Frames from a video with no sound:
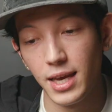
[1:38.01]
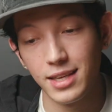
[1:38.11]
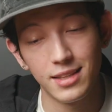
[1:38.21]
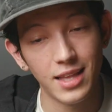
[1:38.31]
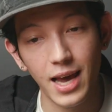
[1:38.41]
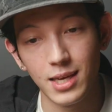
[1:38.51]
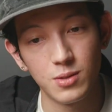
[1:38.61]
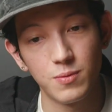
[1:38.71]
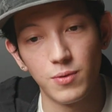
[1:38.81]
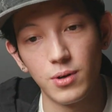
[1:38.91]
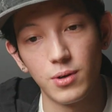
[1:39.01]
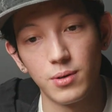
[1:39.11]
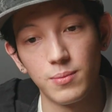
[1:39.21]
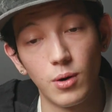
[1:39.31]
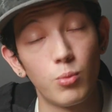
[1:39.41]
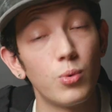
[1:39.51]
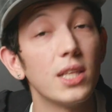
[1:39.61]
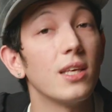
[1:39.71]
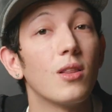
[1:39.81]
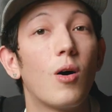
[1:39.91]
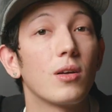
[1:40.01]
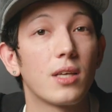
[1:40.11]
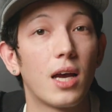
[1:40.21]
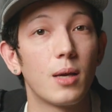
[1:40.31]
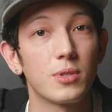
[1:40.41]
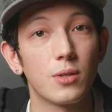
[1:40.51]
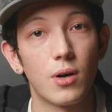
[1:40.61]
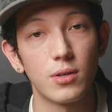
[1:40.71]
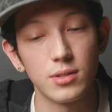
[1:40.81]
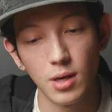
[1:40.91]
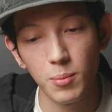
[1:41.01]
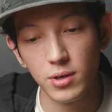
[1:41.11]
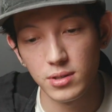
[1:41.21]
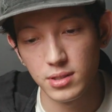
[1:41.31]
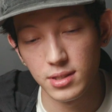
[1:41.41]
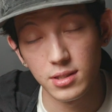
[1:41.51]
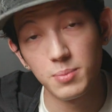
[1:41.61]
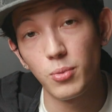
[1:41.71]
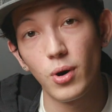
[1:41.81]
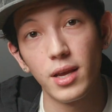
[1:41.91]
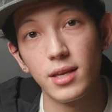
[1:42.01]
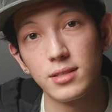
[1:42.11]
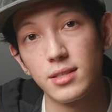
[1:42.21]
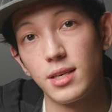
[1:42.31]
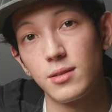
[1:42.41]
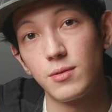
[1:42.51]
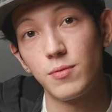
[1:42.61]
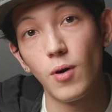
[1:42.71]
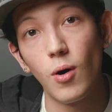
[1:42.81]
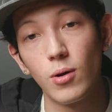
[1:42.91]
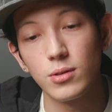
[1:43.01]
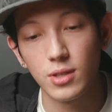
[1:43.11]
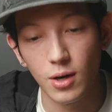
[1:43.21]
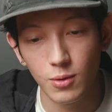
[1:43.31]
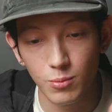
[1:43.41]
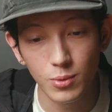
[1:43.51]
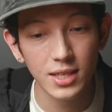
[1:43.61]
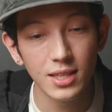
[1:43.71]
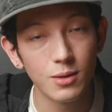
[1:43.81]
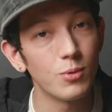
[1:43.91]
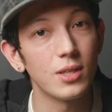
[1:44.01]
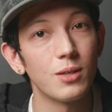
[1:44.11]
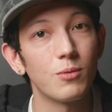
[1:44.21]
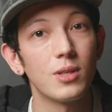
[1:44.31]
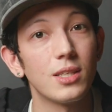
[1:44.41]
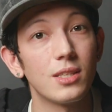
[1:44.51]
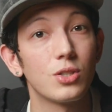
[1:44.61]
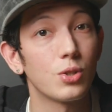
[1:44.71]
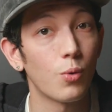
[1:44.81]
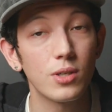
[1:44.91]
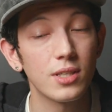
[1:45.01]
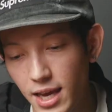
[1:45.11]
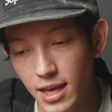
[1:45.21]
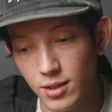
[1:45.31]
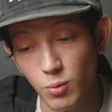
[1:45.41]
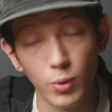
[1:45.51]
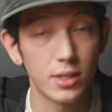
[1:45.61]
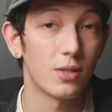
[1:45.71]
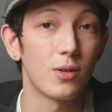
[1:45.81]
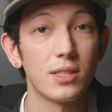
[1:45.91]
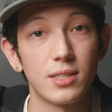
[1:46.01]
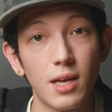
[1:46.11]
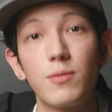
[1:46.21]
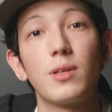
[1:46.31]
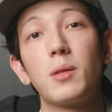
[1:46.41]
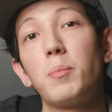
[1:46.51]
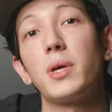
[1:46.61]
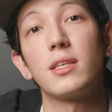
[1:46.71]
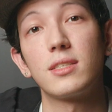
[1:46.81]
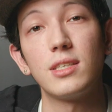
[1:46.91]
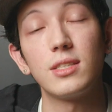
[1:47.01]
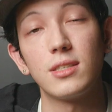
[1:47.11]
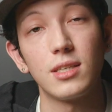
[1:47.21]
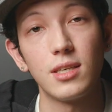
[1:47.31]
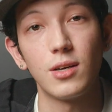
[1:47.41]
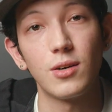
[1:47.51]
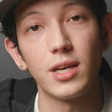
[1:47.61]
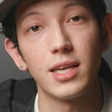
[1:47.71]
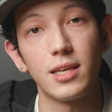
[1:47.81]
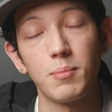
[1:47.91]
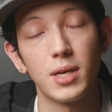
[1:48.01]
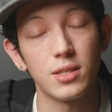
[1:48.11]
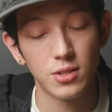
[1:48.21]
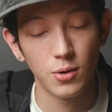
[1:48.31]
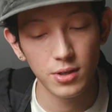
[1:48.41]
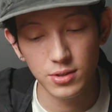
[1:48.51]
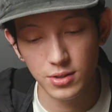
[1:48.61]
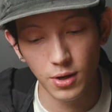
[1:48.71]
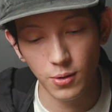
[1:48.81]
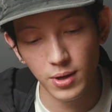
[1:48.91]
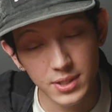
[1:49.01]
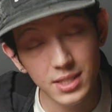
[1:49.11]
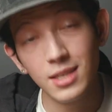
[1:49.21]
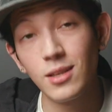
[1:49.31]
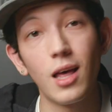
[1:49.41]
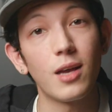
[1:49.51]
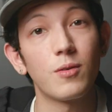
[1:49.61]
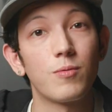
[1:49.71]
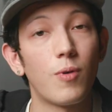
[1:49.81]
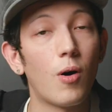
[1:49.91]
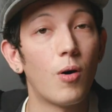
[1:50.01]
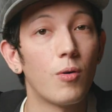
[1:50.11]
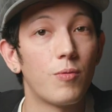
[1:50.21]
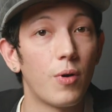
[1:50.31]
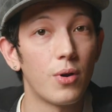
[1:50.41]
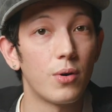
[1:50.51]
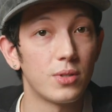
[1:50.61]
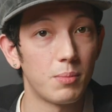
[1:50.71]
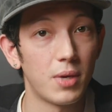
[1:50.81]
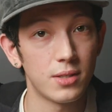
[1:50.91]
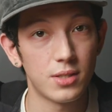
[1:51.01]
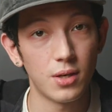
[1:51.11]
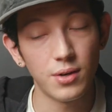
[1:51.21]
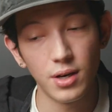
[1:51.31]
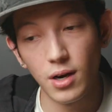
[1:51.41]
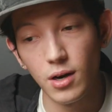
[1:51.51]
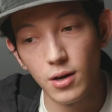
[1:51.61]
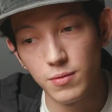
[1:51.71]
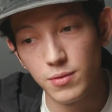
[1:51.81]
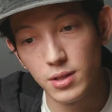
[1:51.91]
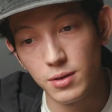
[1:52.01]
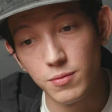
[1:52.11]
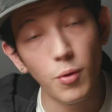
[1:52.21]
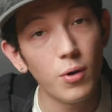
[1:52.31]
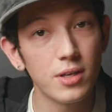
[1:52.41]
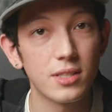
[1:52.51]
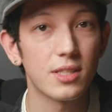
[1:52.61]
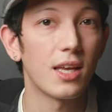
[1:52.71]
and it lasts for a really long time. So our summers and springs and falls are really short, and the winter is definitely the biggest season here in Minnesota. So seeing a lot of fall photos in Minnesota of the forest